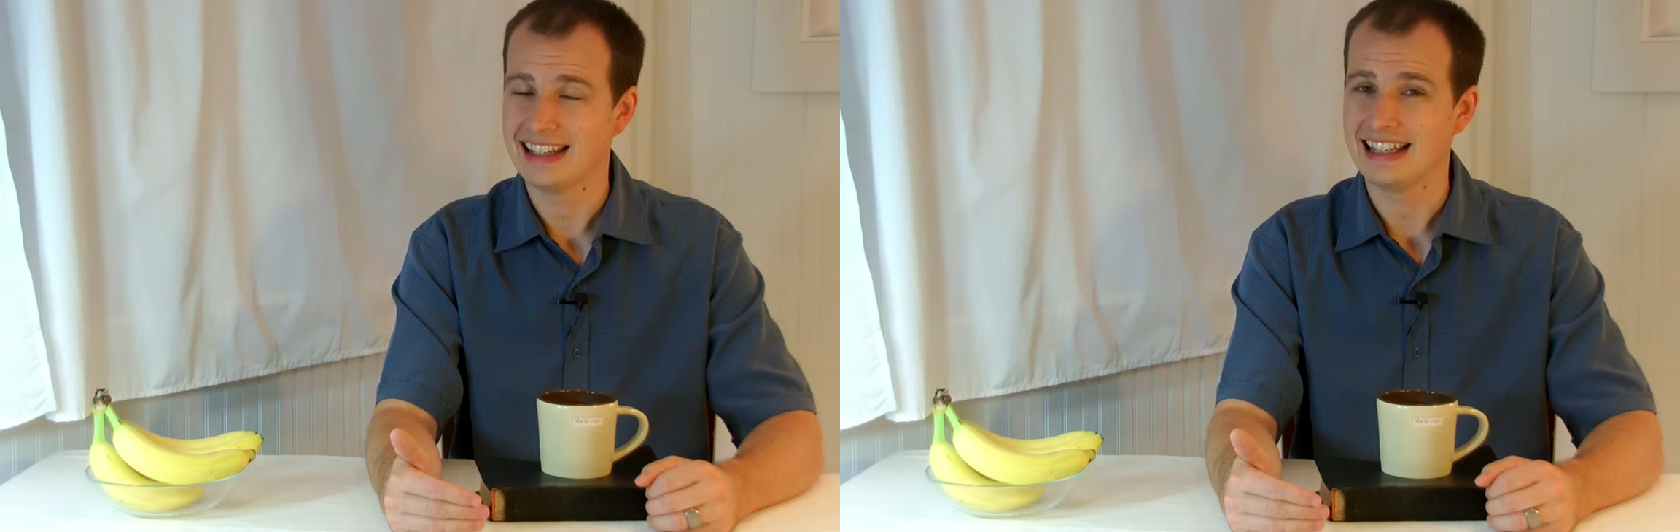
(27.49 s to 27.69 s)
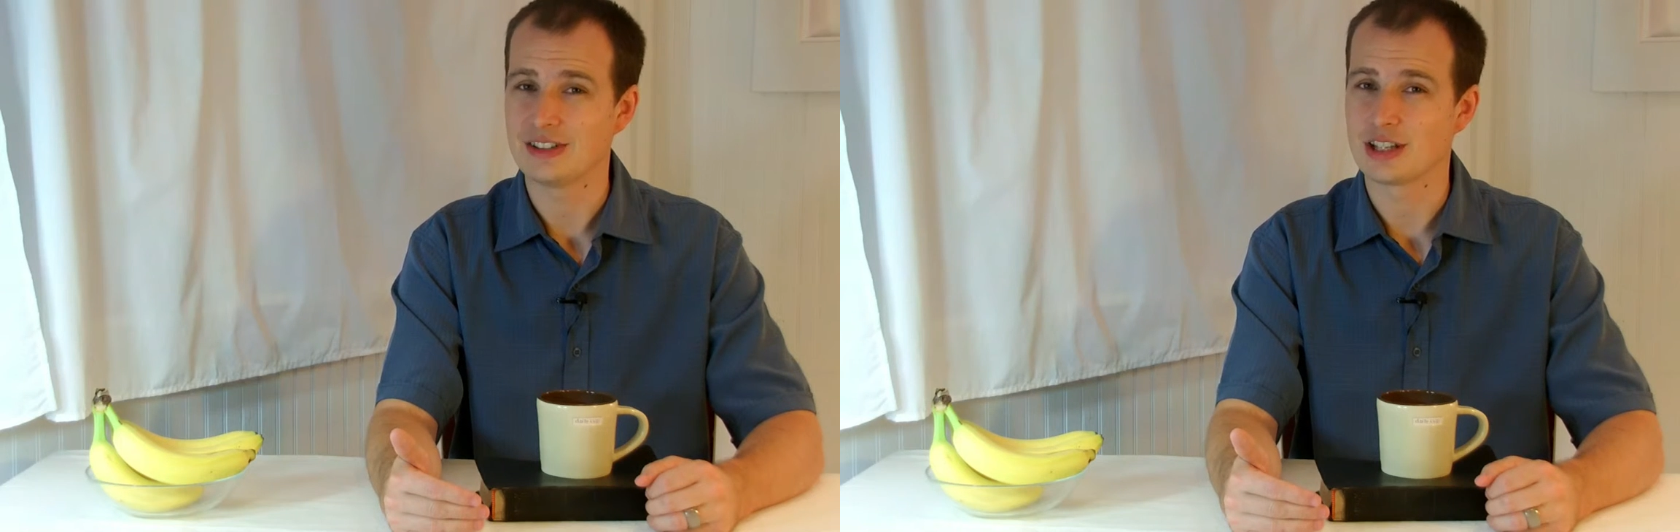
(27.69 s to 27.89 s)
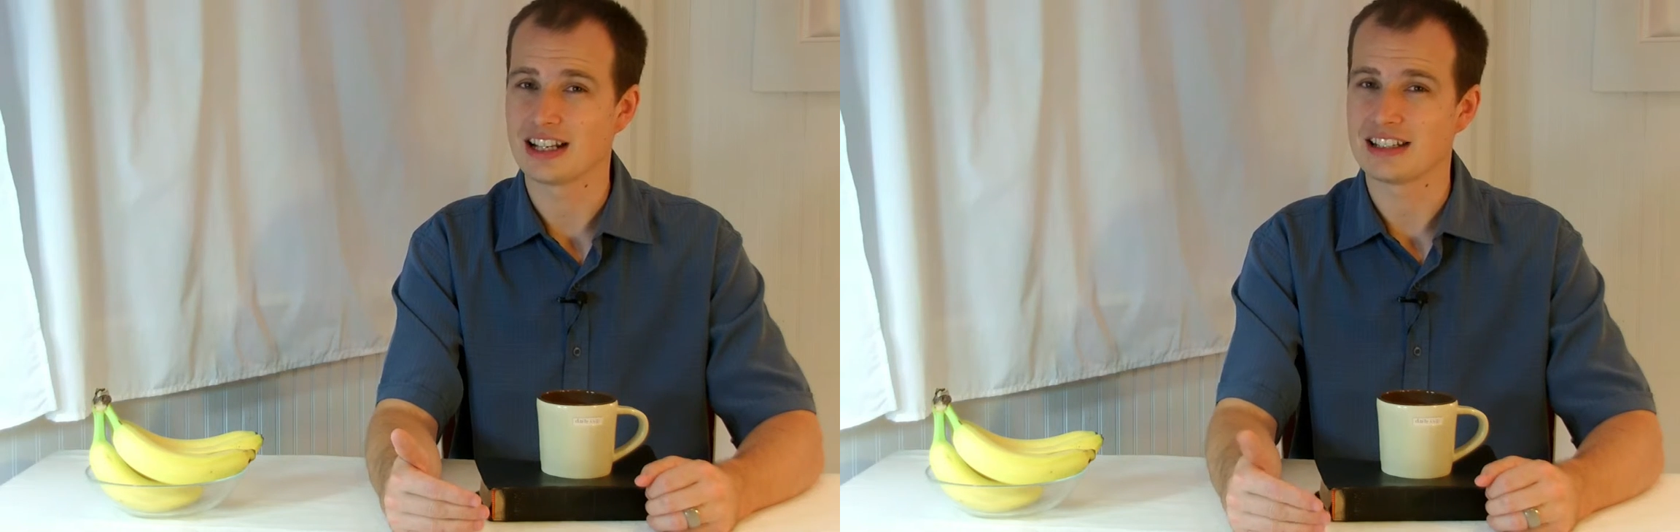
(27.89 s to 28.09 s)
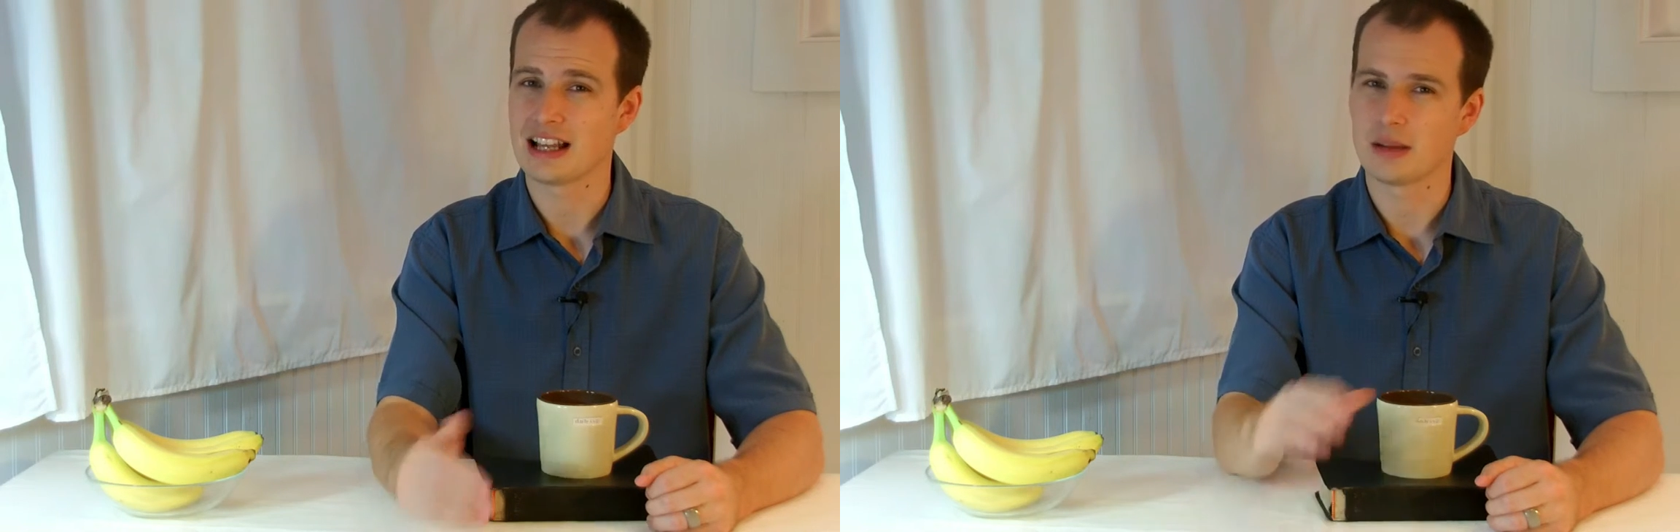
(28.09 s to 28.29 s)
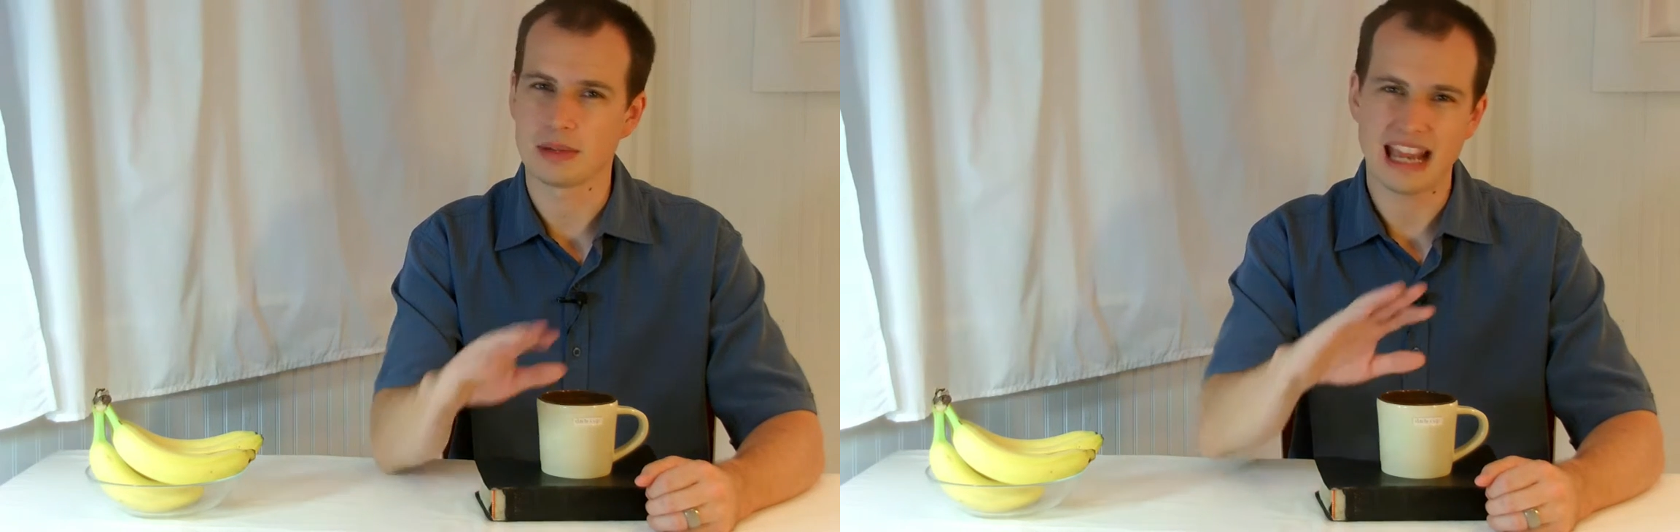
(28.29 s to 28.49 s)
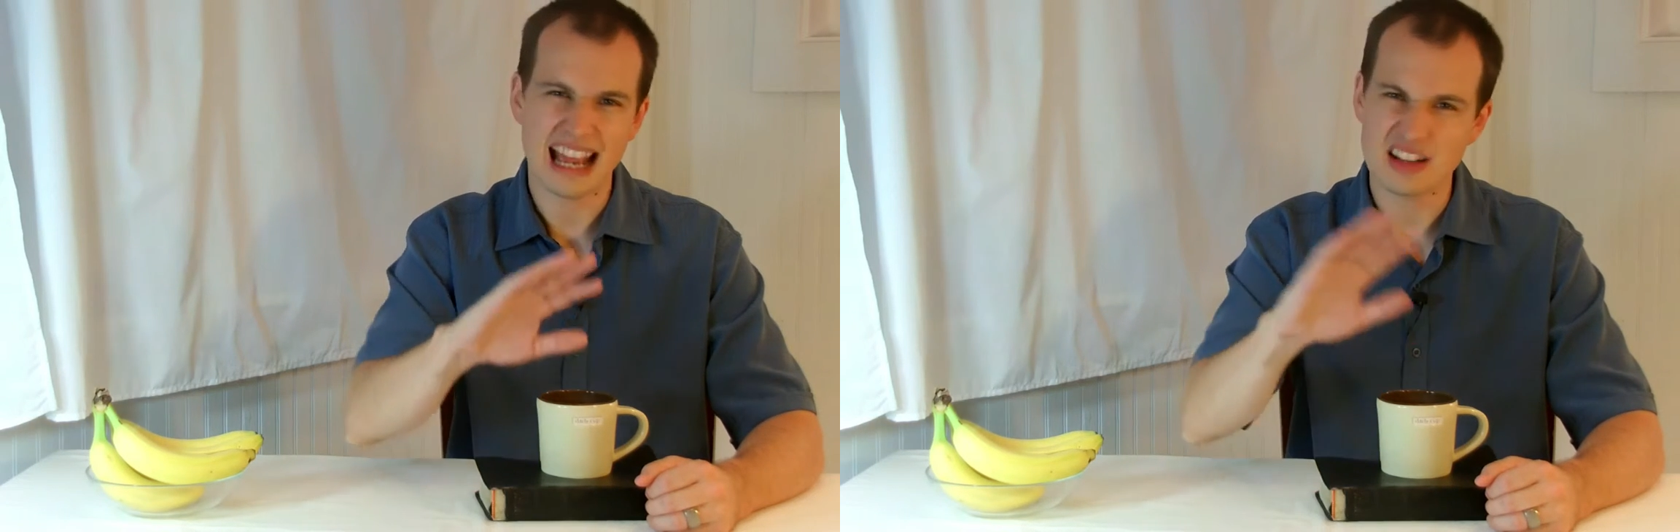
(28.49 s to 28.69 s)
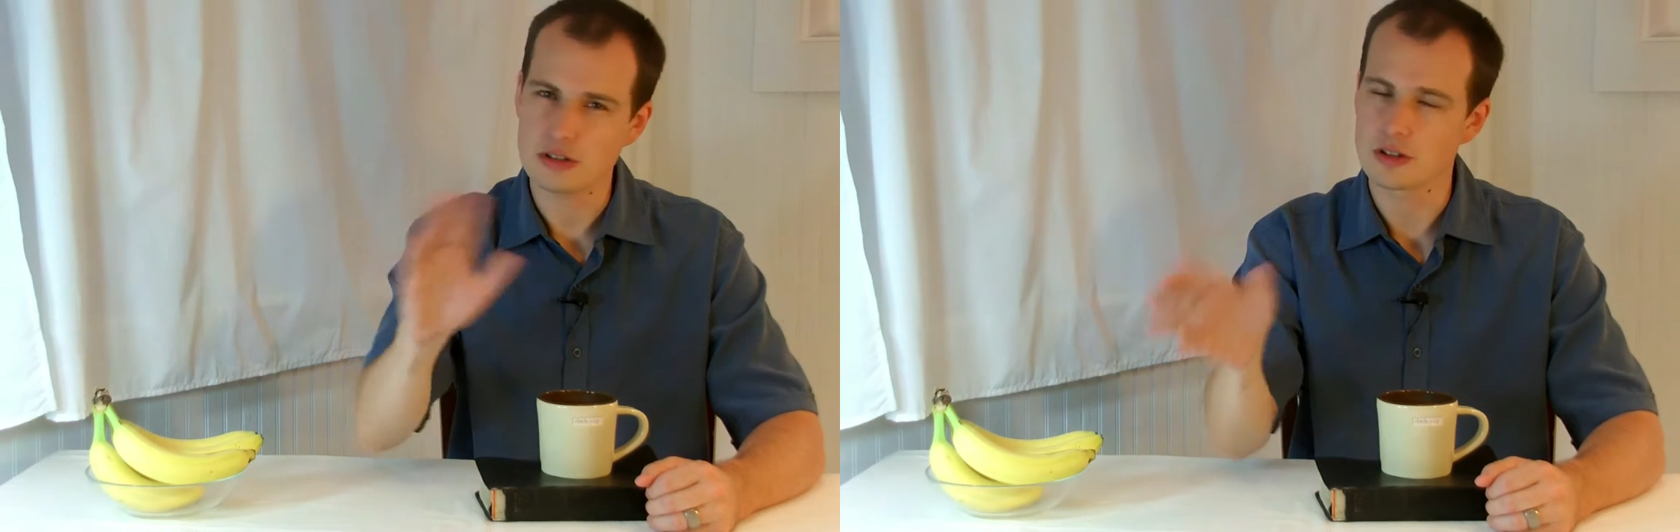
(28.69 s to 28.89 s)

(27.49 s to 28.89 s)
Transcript: He's going to tell them, Cast